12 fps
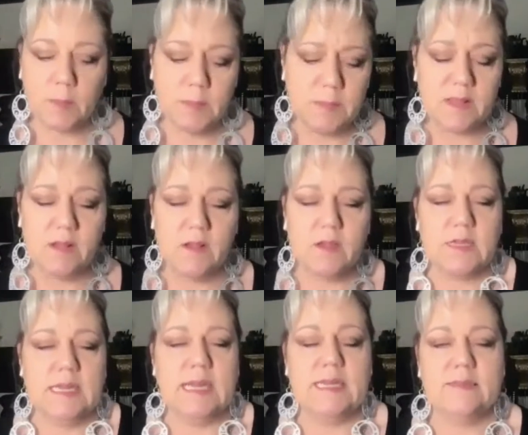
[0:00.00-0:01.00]
people are
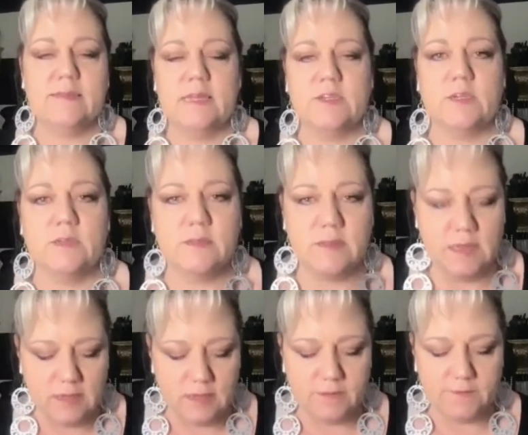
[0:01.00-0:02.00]
looking at essentials,
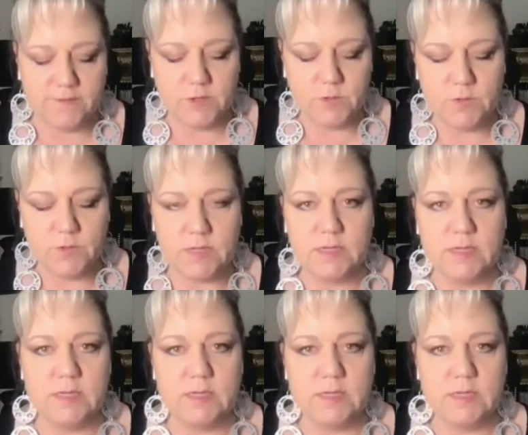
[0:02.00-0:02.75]
food,